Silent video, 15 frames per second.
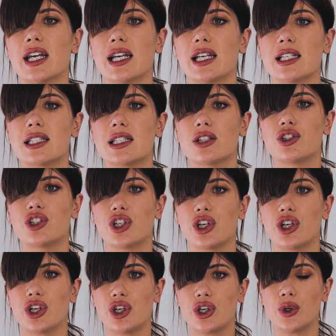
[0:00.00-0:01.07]
is
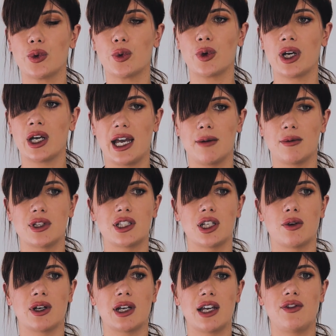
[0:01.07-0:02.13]
to
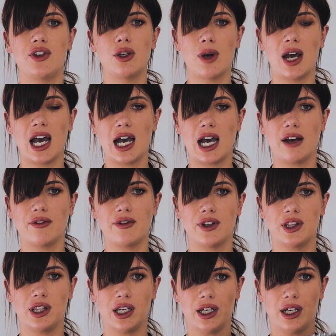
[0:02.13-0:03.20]
so if you have
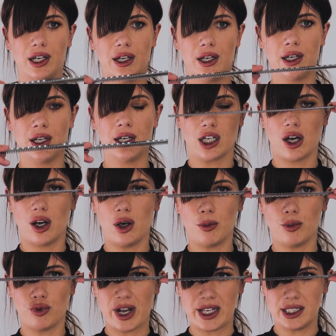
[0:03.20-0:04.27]
the
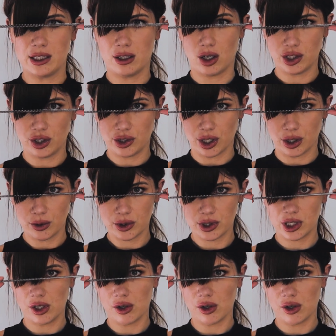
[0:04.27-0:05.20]
comb resting on your nose,